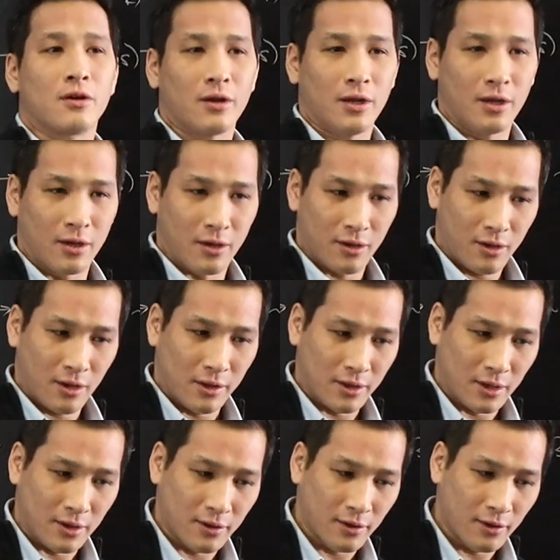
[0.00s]
and
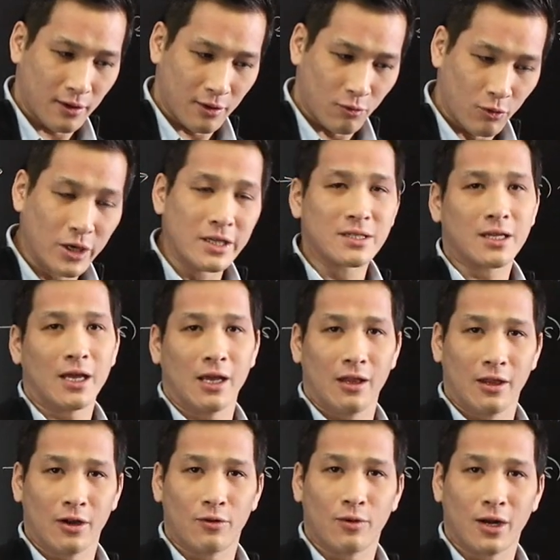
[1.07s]
then
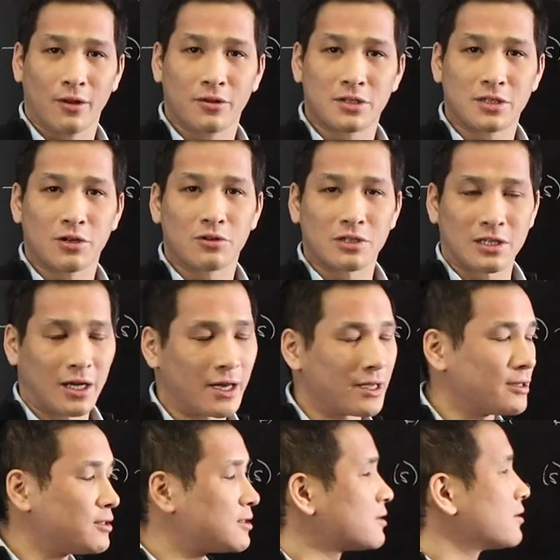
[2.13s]
rescaling around the Stokes
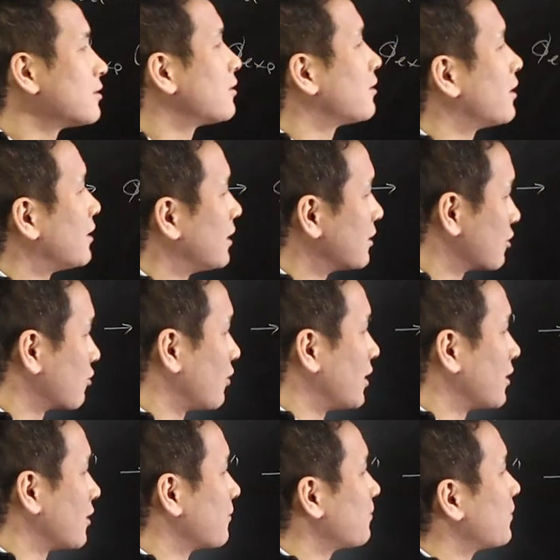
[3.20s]
lines and
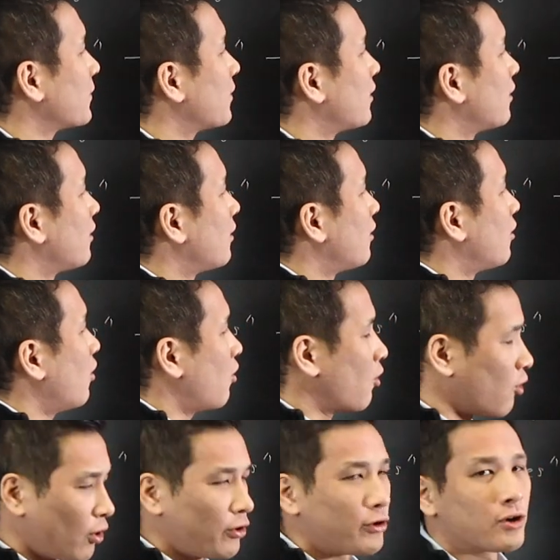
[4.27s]
integrating.
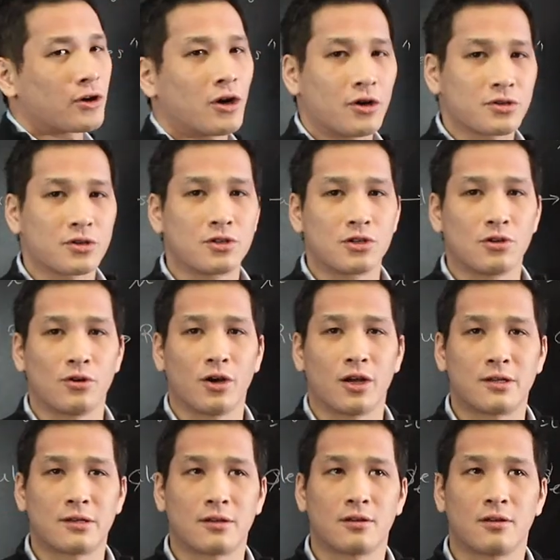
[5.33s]
Or you can also do
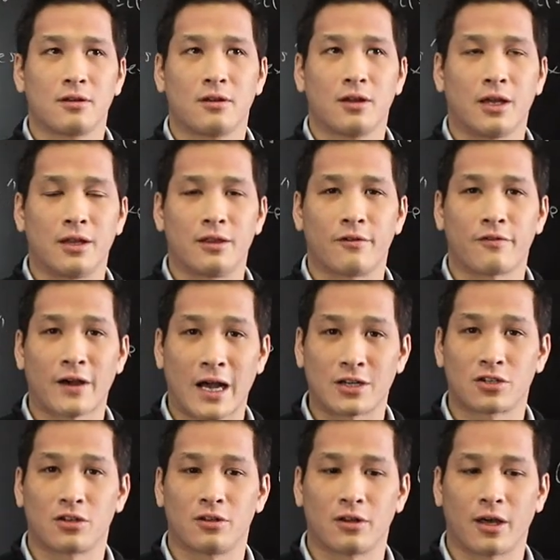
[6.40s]
it in the
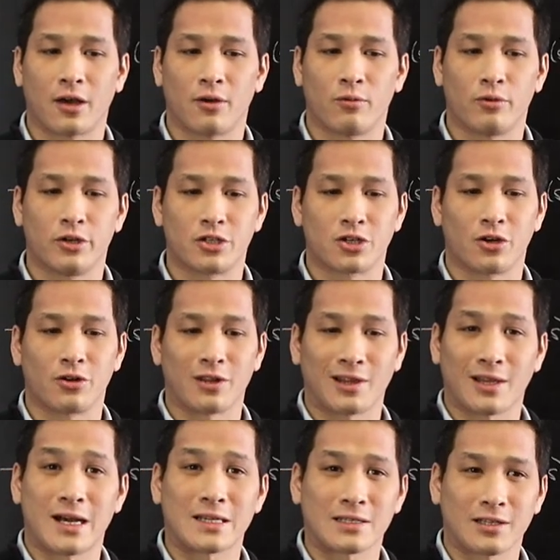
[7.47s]
fashion that we showed in the
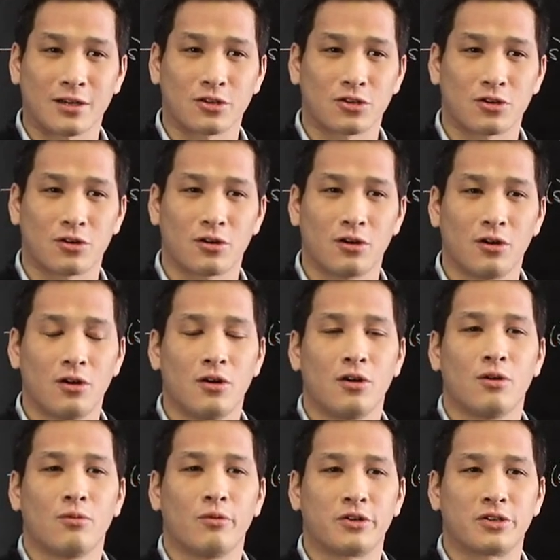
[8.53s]
last lecture,
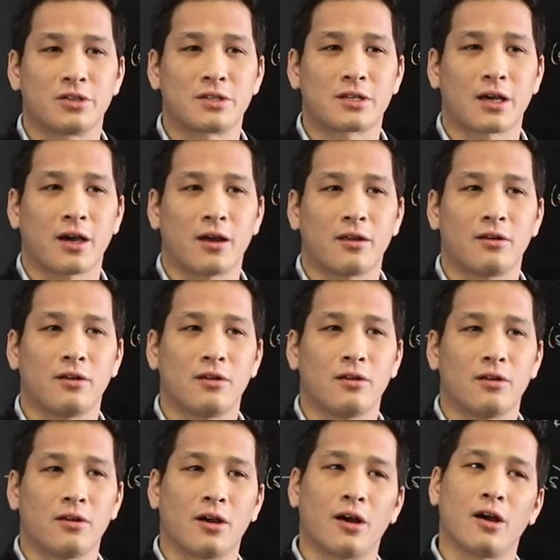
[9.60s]
which is that
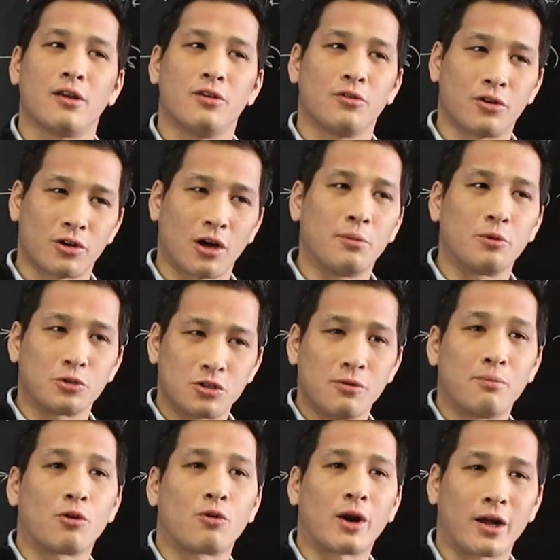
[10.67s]
you could almost do
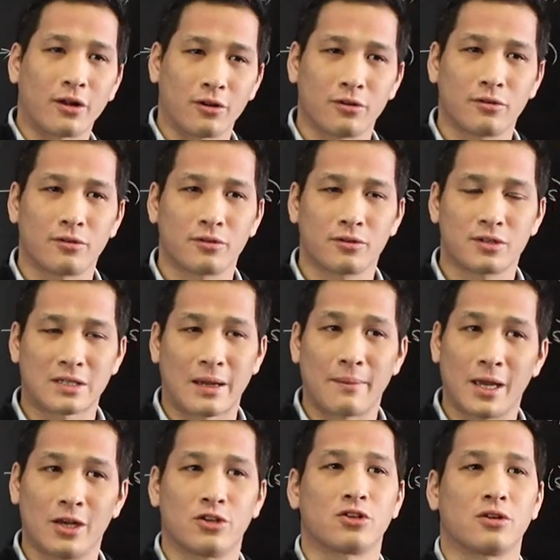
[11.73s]
Borel
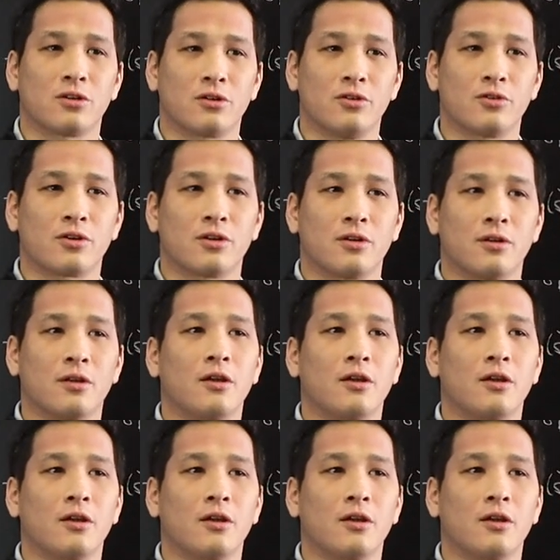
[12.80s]
summation. You can